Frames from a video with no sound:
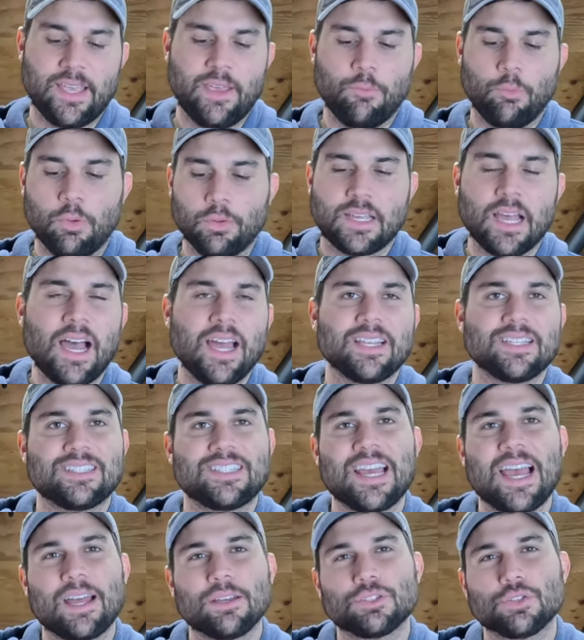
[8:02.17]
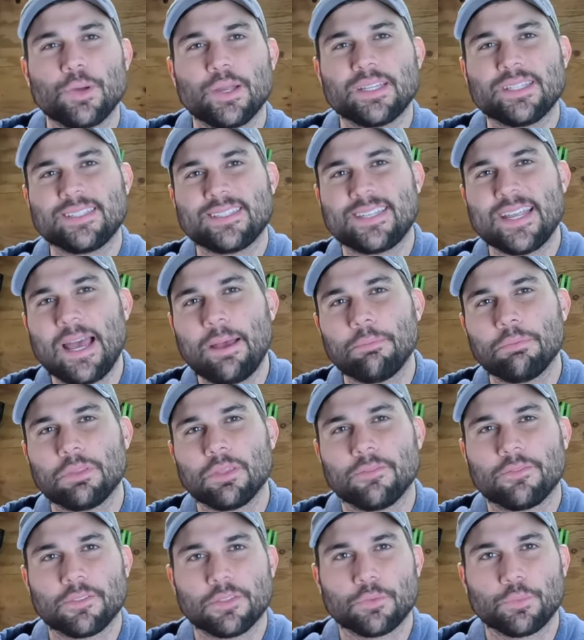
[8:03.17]
It will cut down to a depth
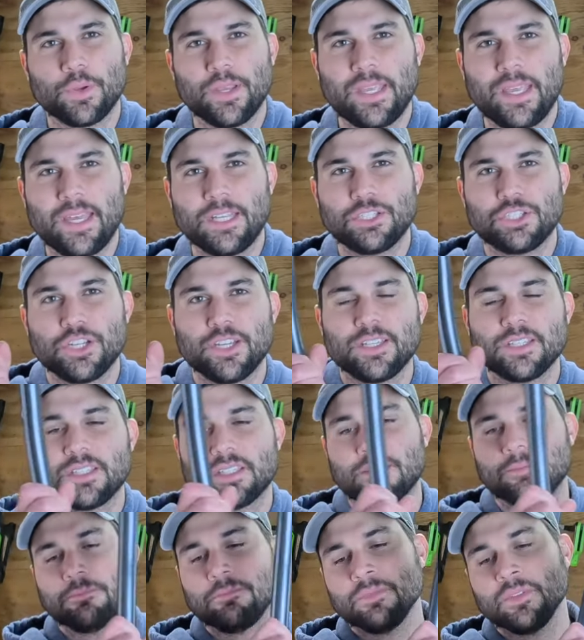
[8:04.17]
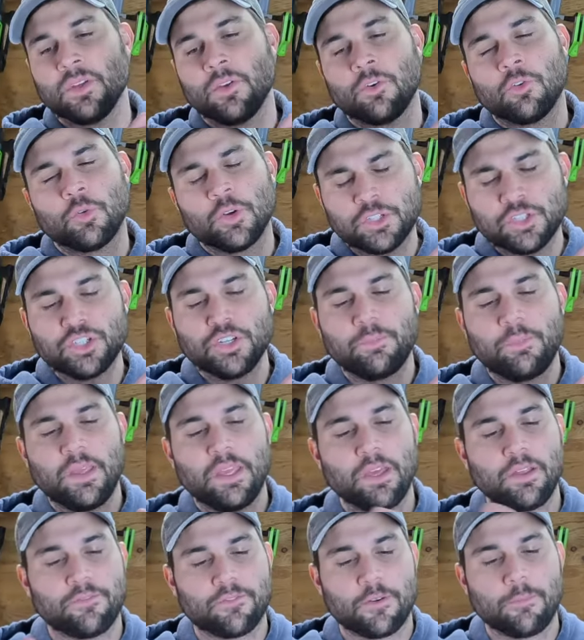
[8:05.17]
of 3 inches, which should be
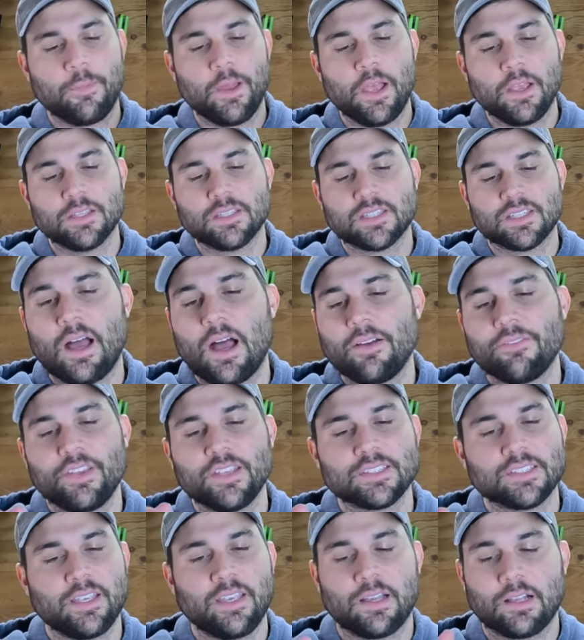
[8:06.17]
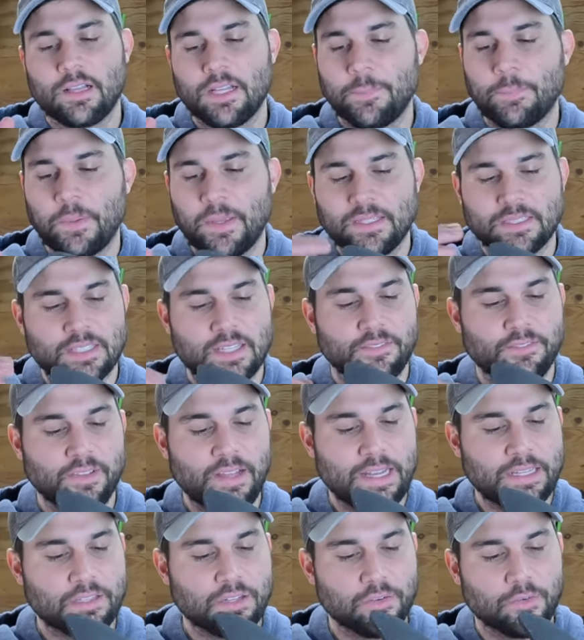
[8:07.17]
good for most. Obviously a clippings
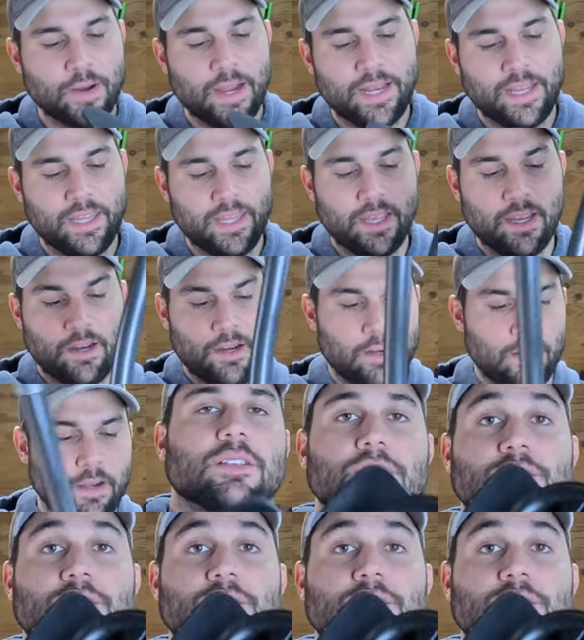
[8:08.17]
deflector right here.